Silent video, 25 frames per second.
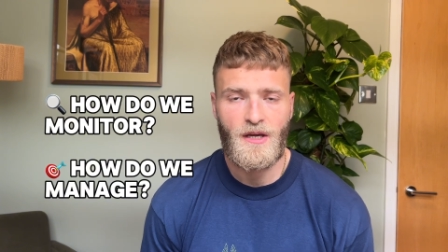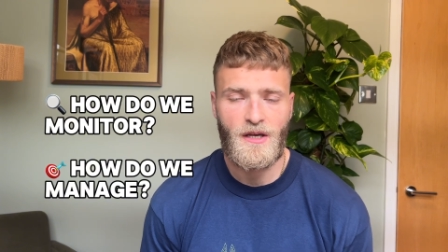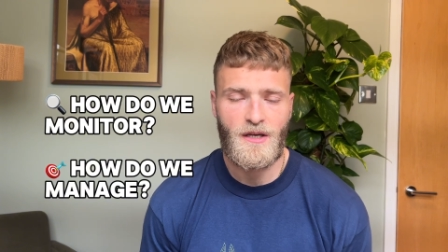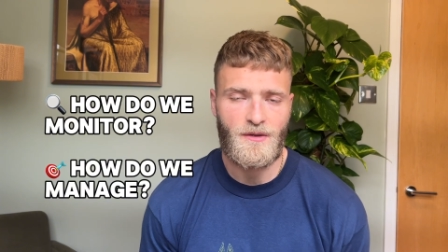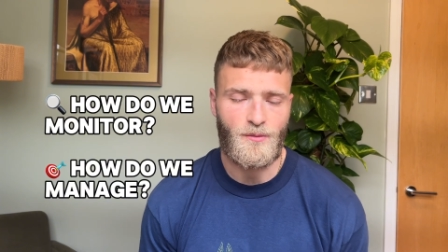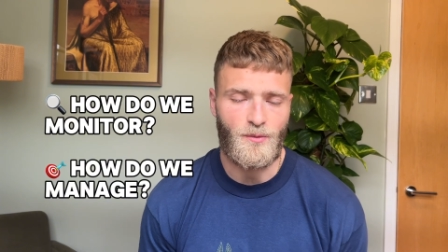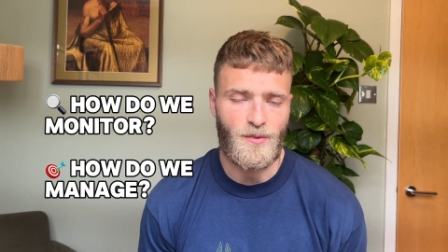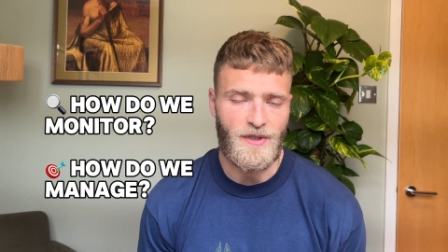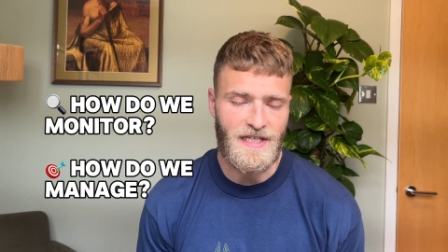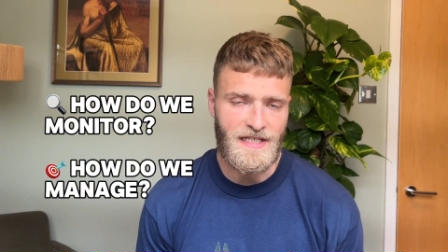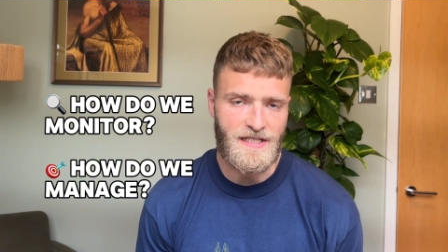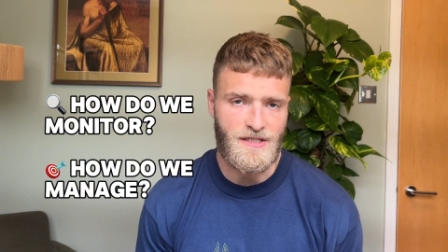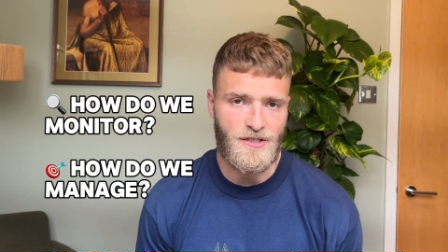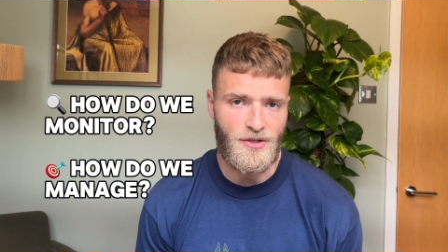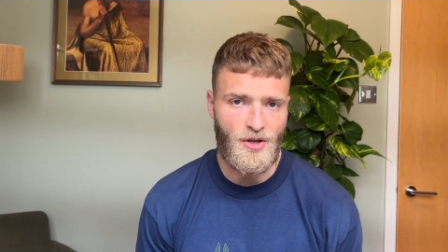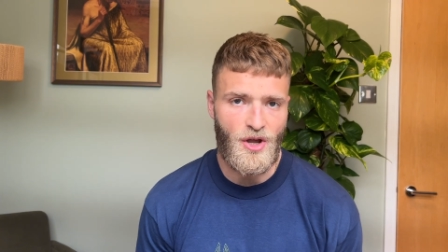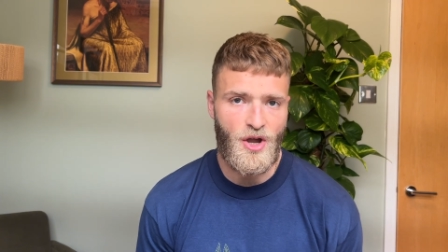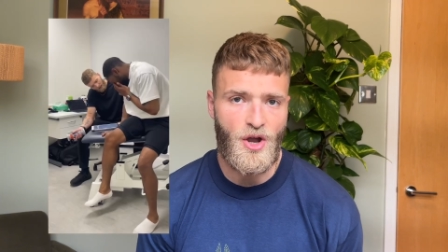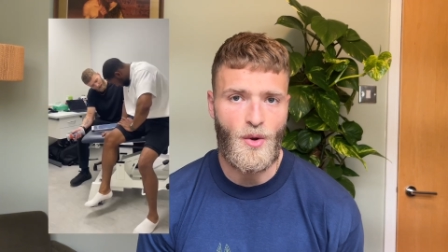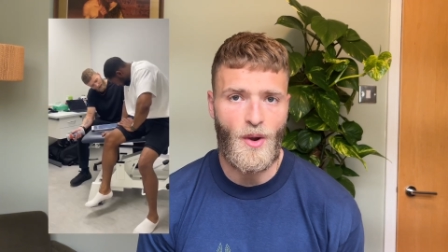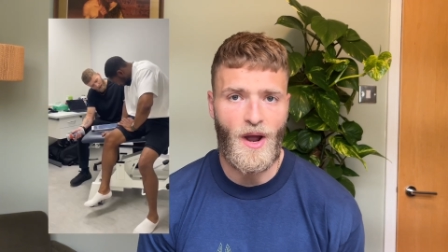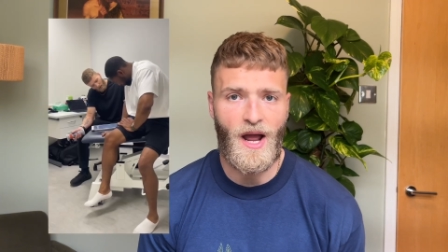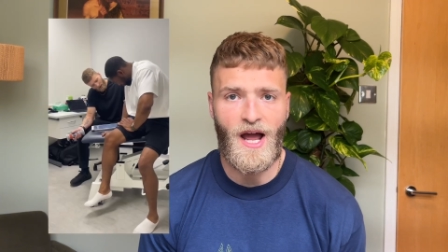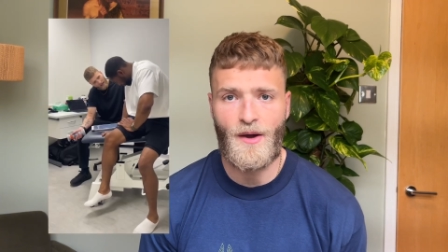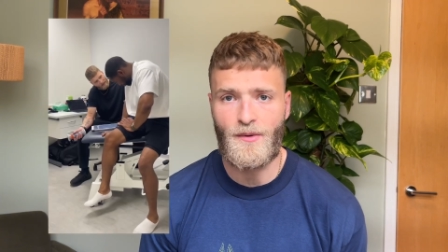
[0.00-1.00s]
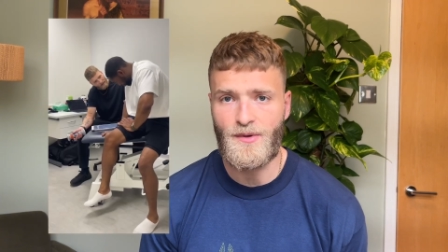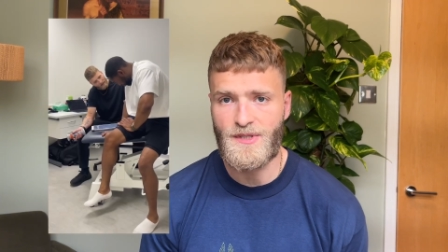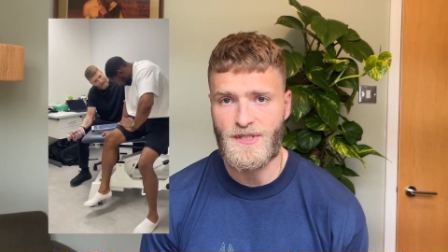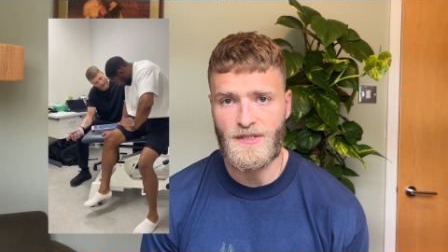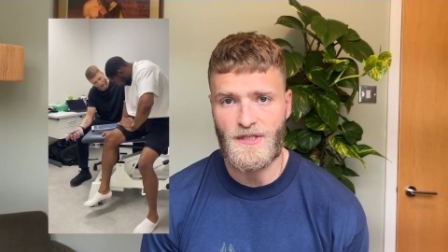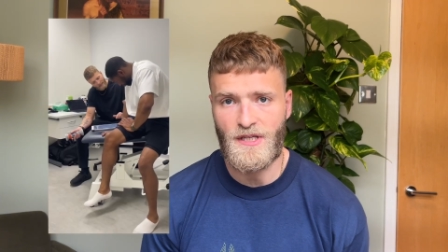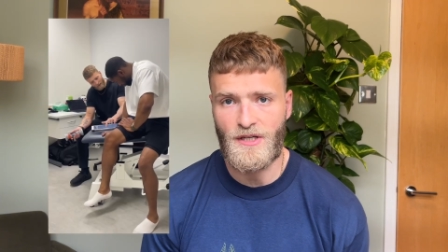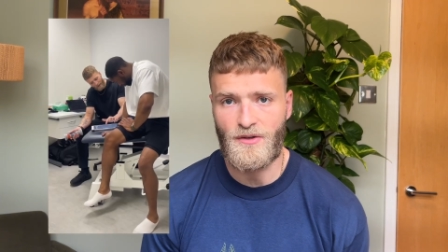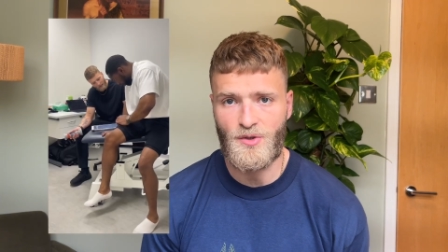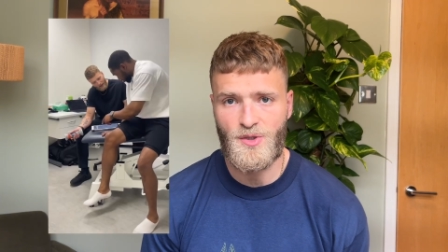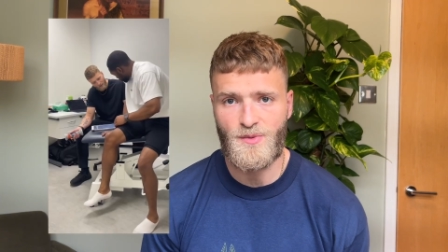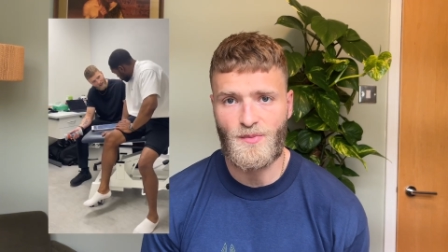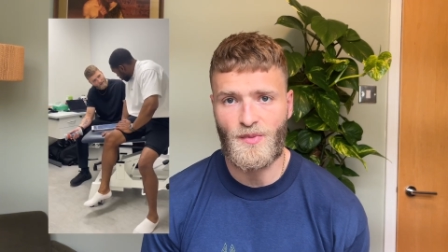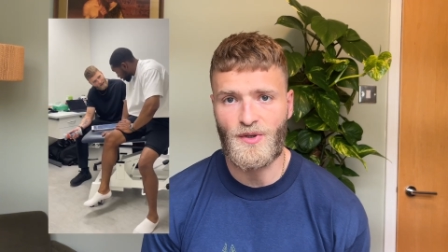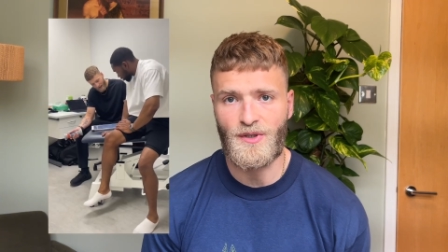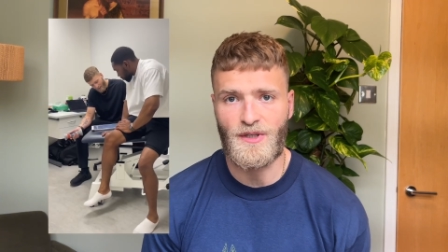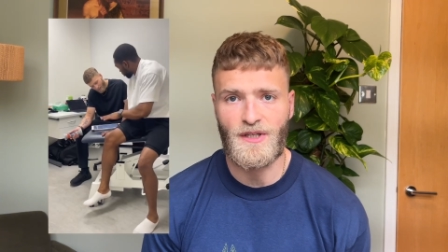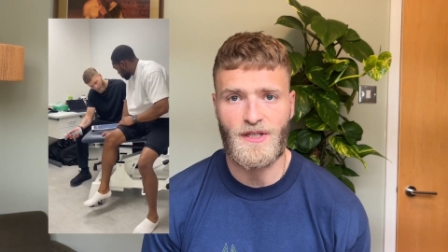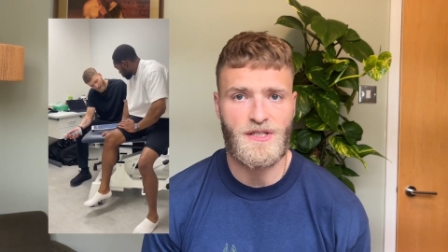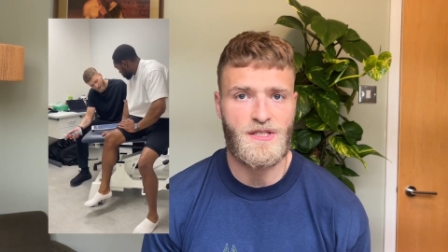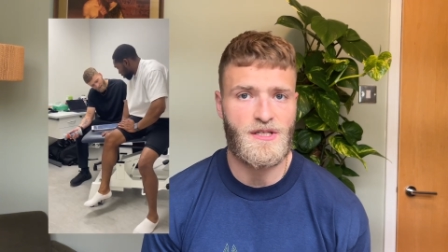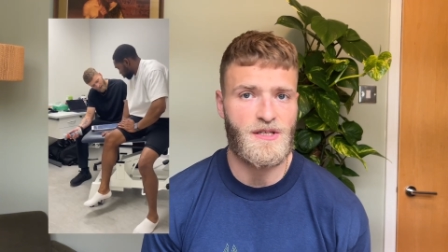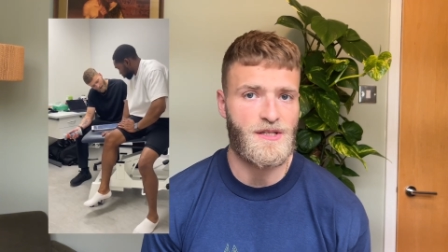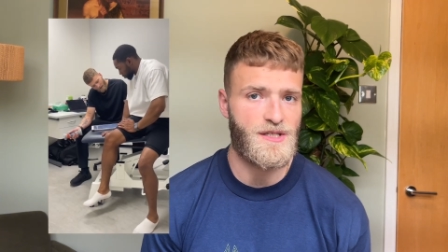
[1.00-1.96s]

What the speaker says: We need to know how is the knee responding to the